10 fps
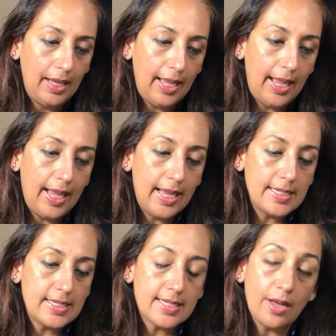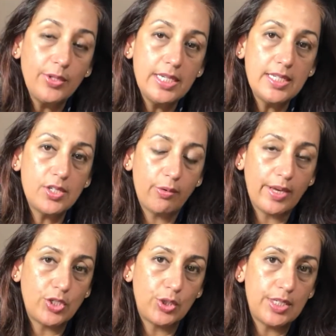And Southeast
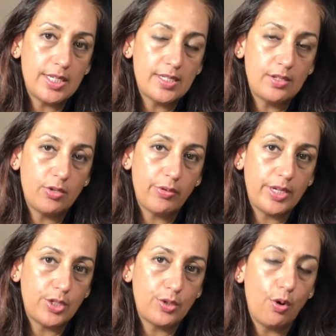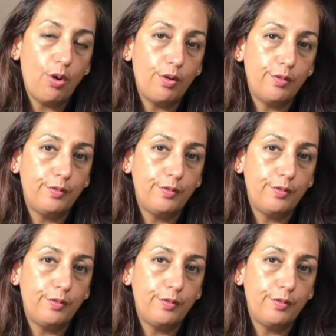direction is the direction of